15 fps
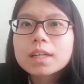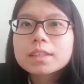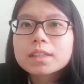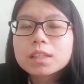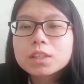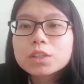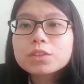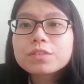
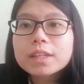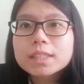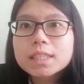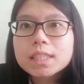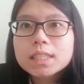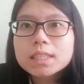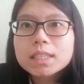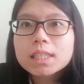The new
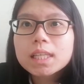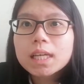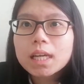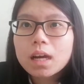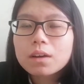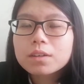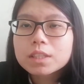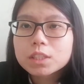facility
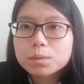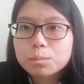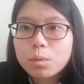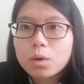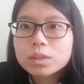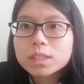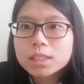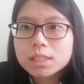layout is
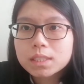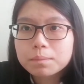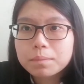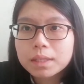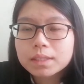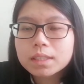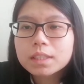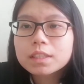more
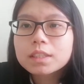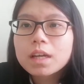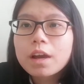systematic,